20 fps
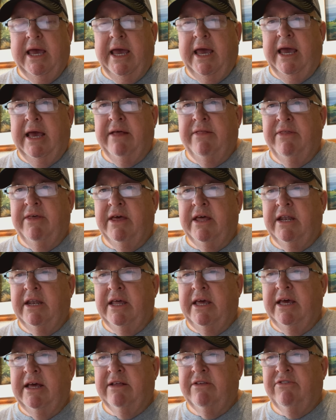And
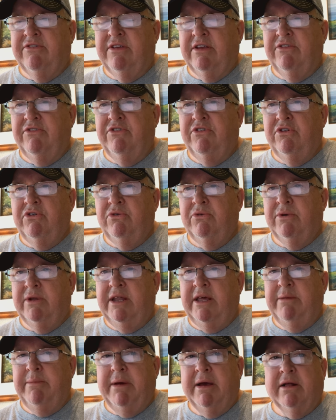then it sends you an
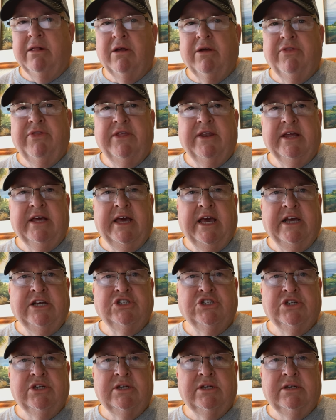email
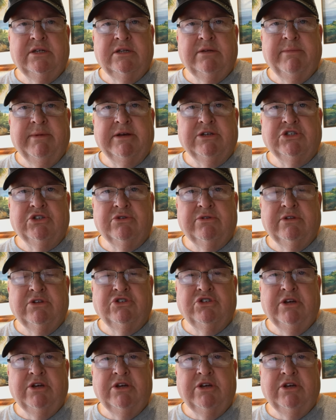authentication to make sure that